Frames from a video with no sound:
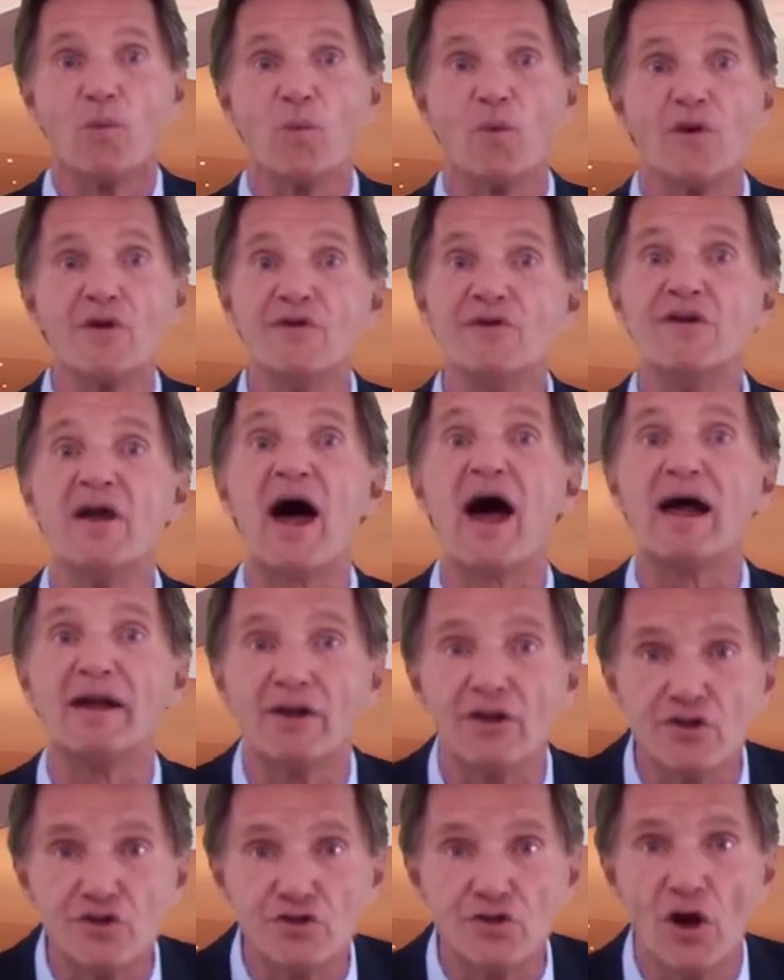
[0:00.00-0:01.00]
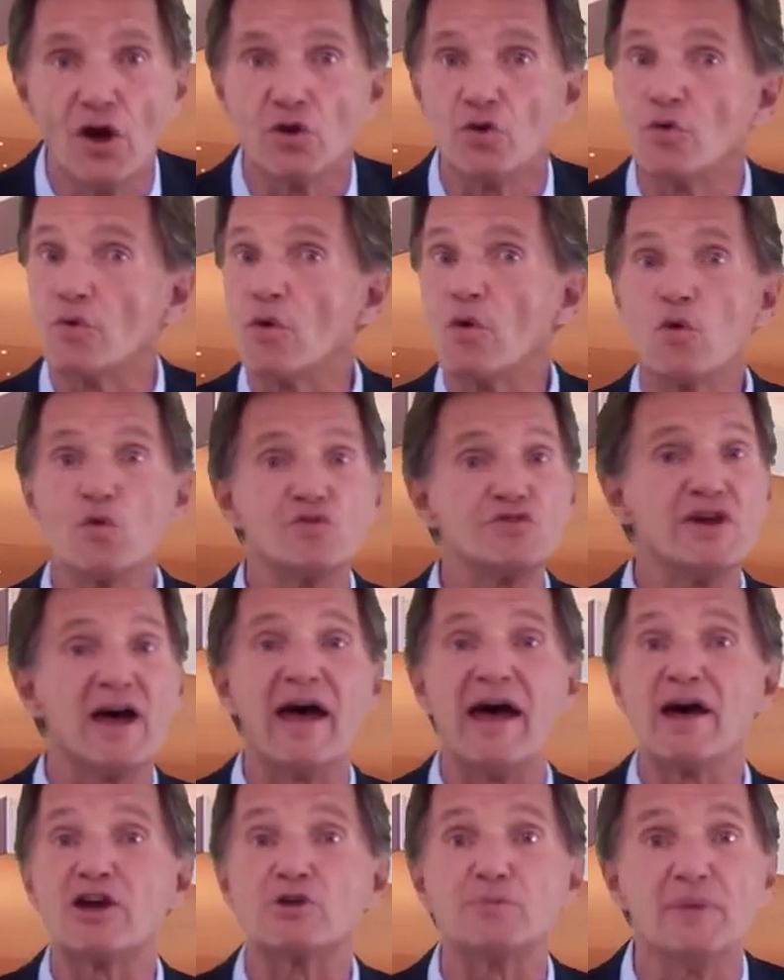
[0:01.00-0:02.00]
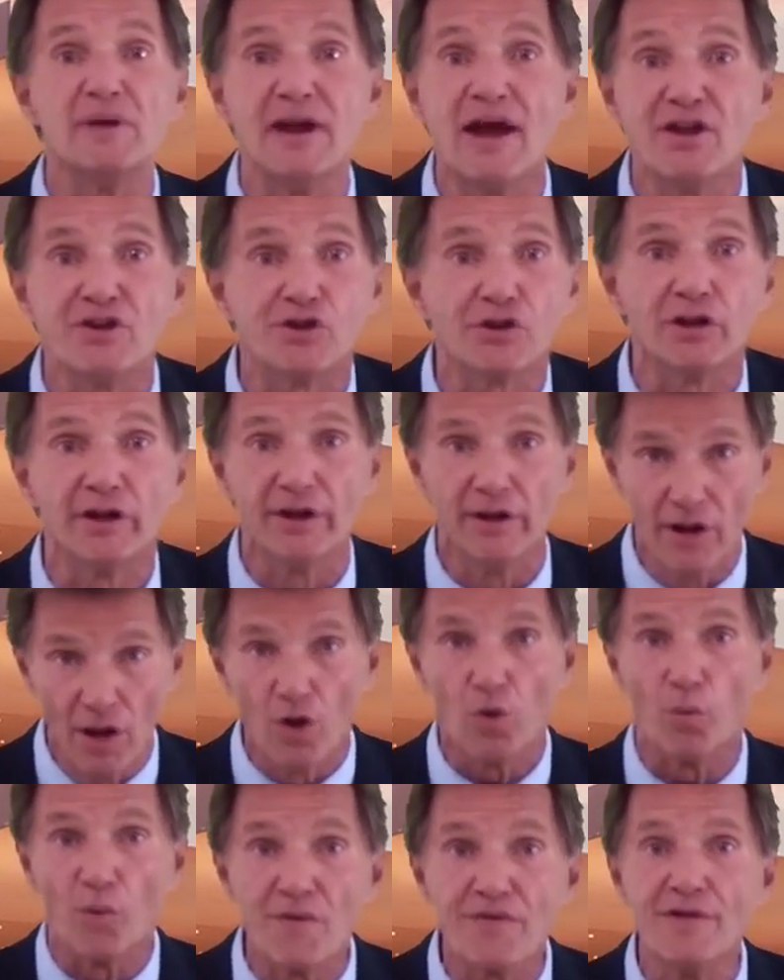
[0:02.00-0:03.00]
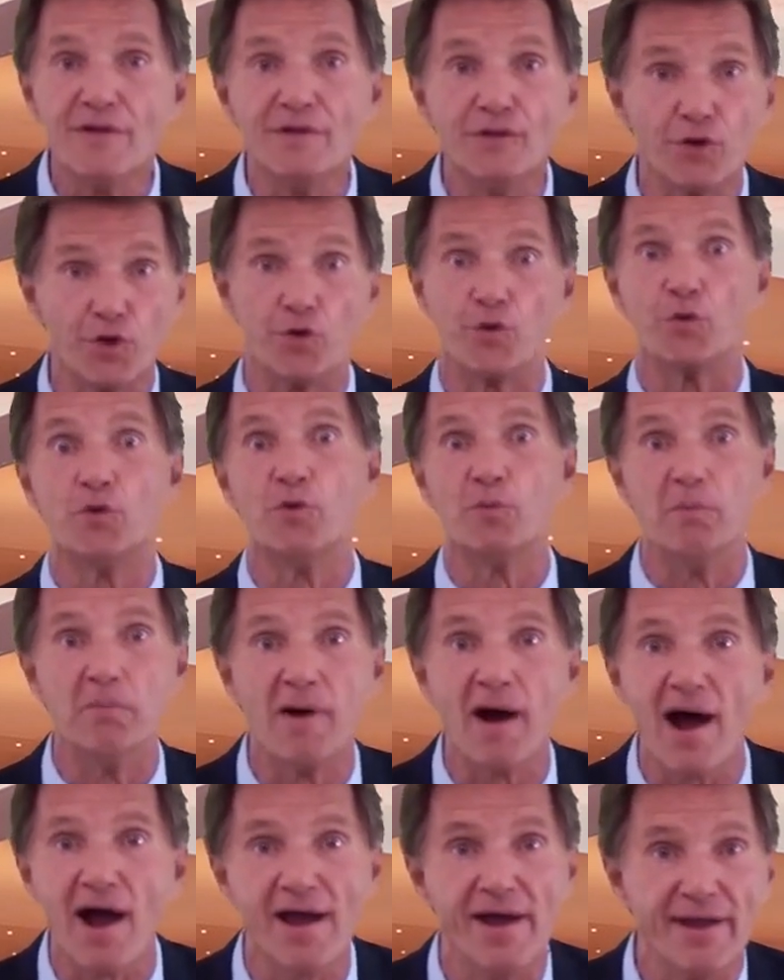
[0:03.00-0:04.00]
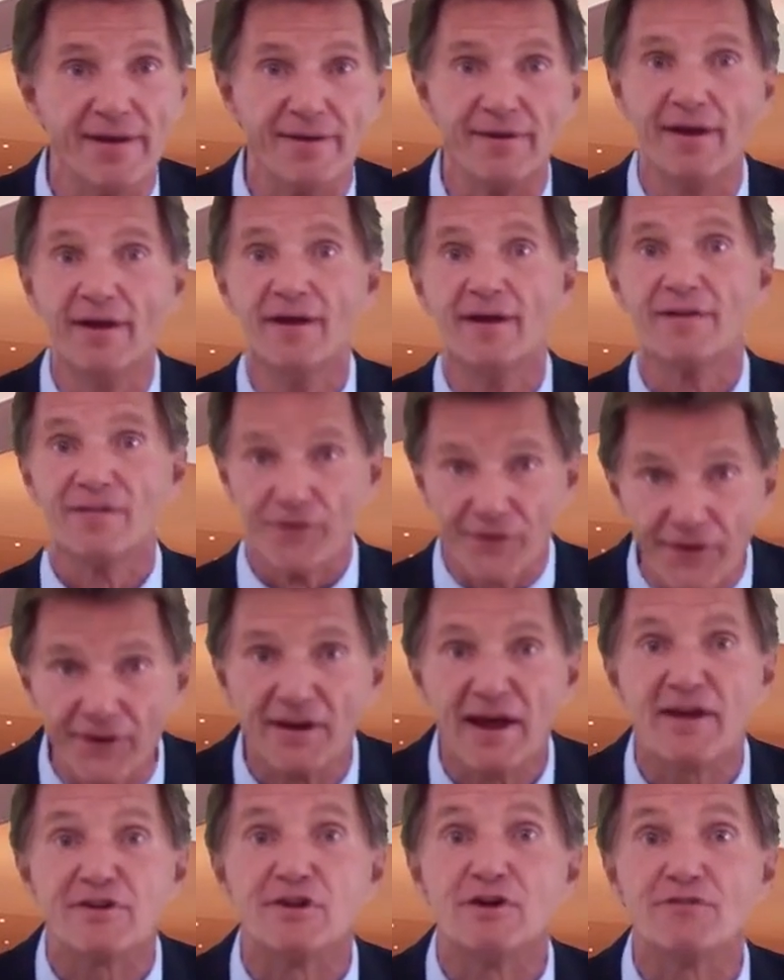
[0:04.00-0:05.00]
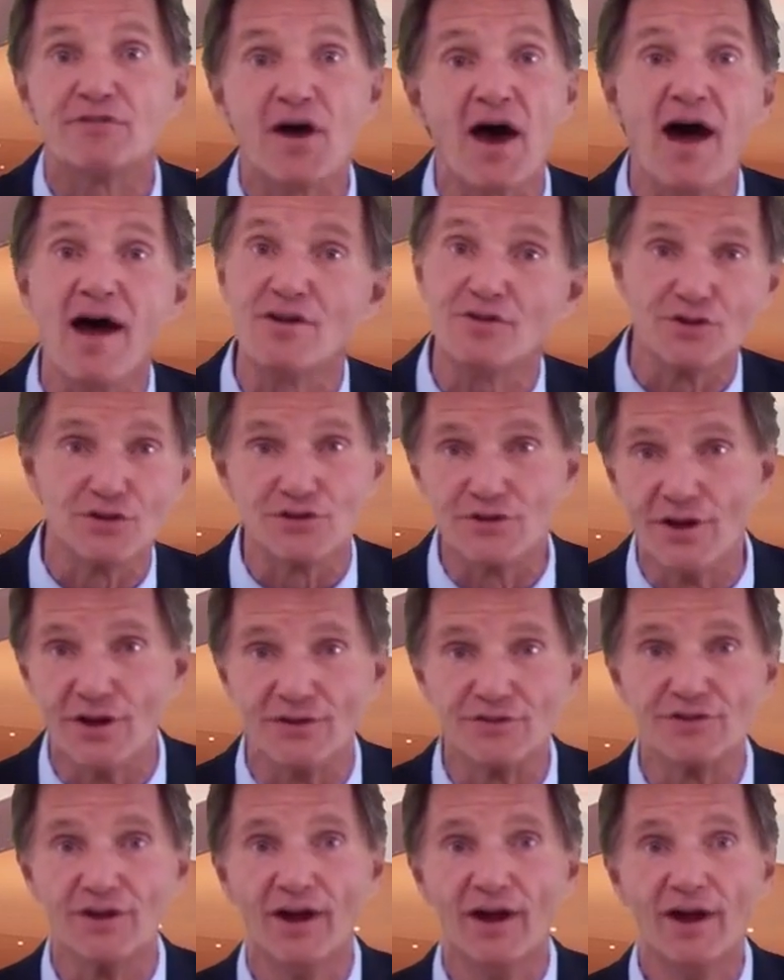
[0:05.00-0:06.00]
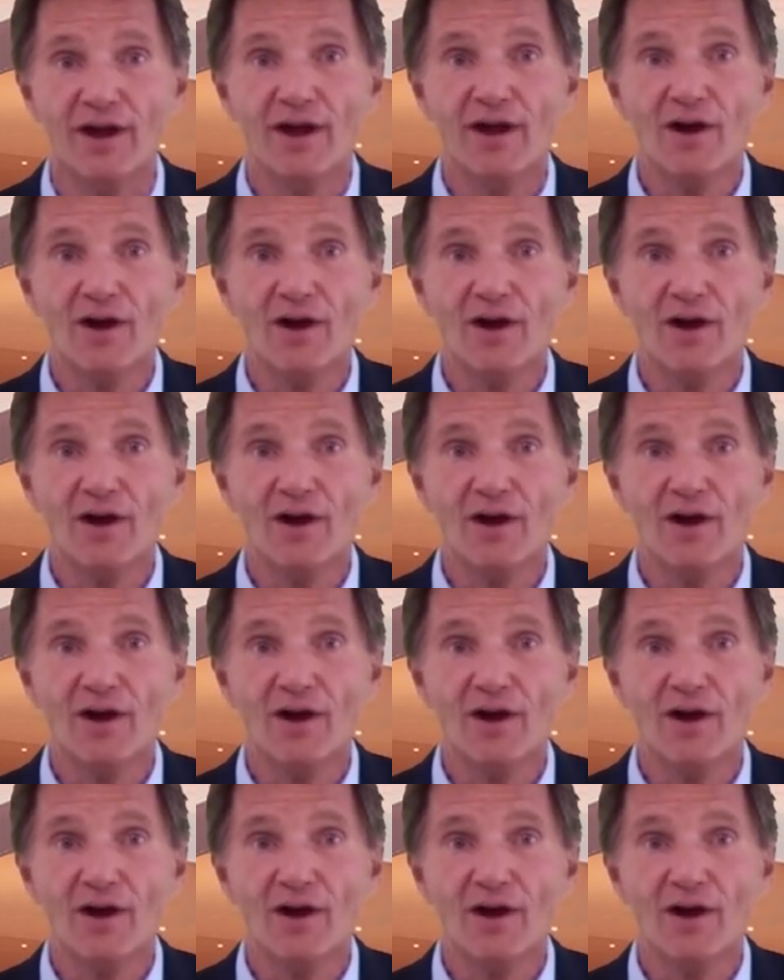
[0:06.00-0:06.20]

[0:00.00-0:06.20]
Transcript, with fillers: where knowledge grows exponentially within the group mind, the collective consciousness,